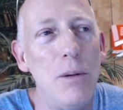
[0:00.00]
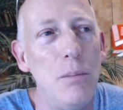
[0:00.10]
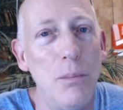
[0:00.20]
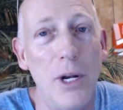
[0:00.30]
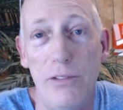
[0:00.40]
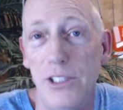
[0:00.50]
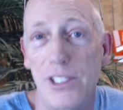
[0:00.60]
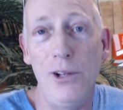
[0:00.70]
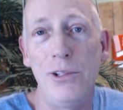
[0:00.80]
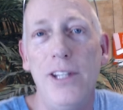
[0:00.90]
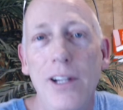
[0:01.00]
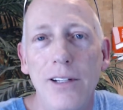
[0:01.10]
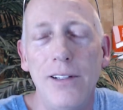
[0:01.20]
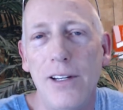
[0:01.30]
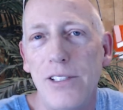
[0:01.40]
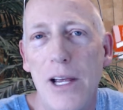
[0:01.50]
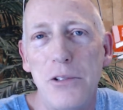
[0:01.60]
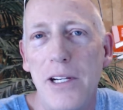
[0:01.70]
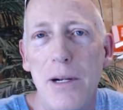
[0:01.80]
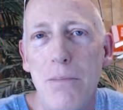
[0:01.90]
But if he's guilty, it sounds
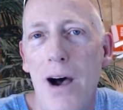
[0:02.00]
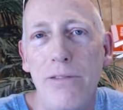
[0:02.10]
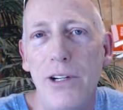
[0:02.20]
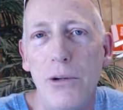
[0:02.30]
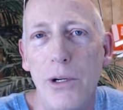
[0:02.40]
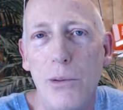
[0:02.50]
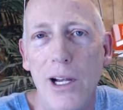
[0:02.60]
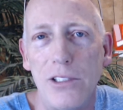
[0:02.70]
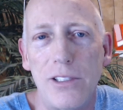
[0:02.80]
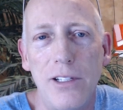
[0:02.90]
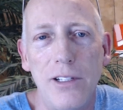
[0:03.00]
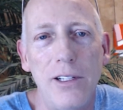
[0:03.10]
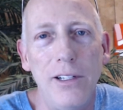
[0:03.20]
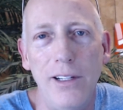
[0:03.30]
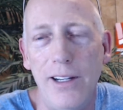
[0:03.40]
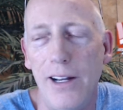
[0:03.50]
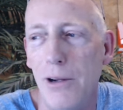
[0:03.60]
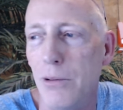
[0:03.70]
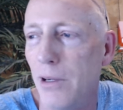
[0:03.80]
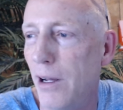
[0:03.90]
like a mafia request, you
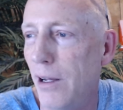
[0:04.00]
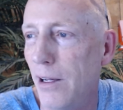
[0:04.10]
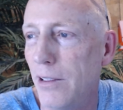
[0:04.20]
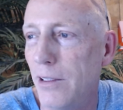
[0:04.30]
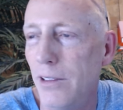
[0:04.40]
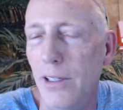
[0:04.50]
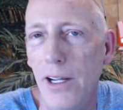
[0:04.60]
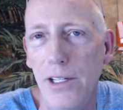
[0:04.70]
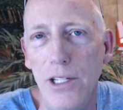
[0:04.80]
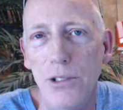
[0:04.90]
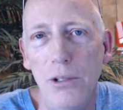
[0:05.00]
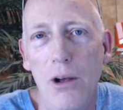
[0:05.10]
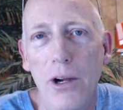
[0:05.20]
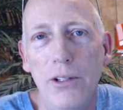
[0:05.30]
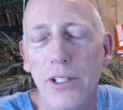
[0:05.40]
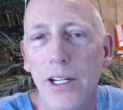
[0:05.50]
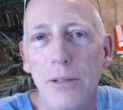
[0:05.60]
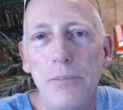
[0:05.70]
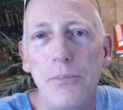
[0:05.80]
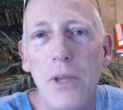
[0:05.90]
know. I need your loyalty.
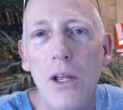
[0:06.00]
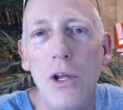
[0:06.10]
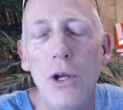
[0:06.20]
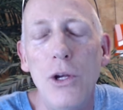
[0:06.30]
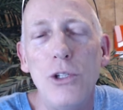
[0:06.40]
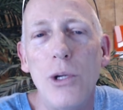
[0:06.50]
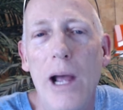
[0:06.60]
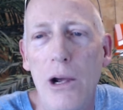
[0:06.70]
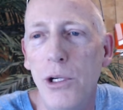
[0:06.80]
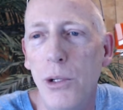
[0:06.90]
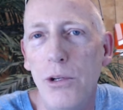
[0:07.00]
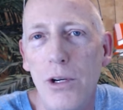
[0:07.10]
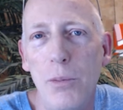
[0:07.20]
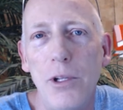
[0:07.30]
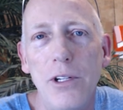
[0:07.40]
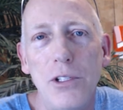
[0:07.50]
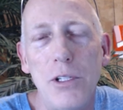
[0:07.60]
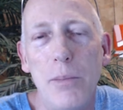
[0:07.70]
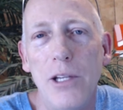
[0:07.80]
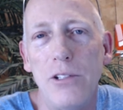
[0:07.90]
So how you interpret this
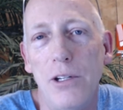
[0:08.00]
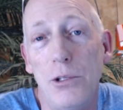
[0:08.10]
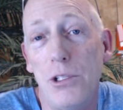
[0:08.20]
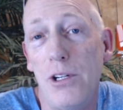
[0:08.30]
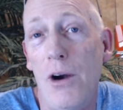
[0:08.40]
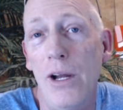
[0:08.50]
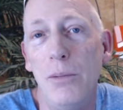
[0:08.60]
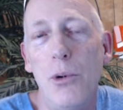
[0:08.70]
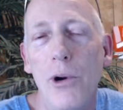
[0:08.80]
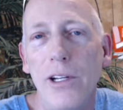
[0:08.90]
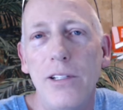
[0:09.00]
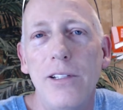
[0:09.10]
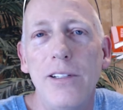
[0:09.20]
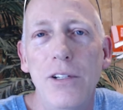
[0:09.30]
depends on your starting point.